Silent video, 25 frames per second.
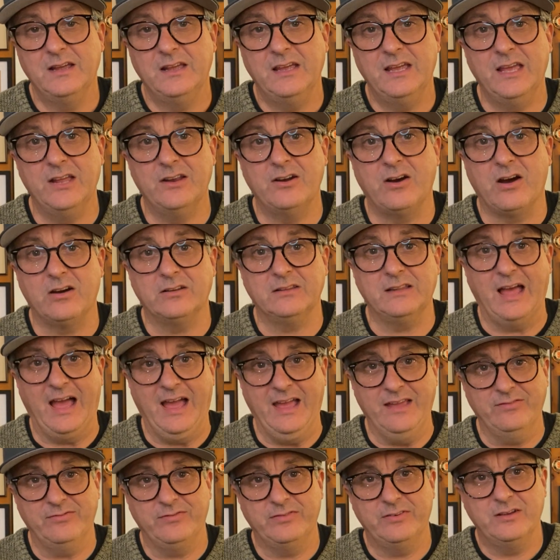in our
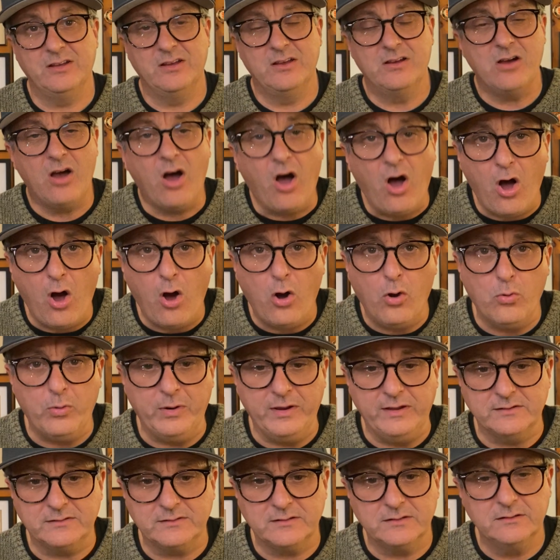life,
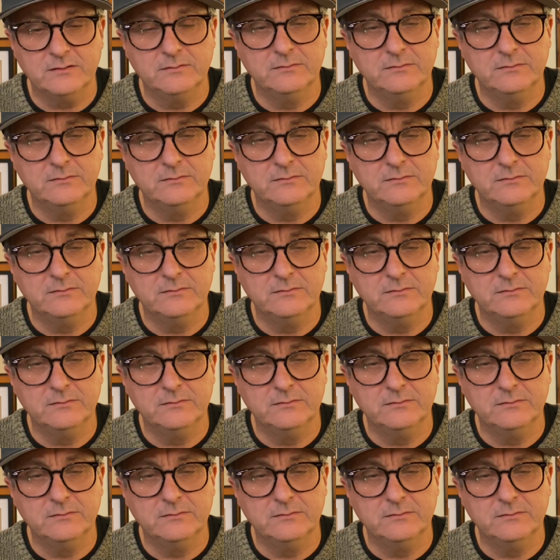always.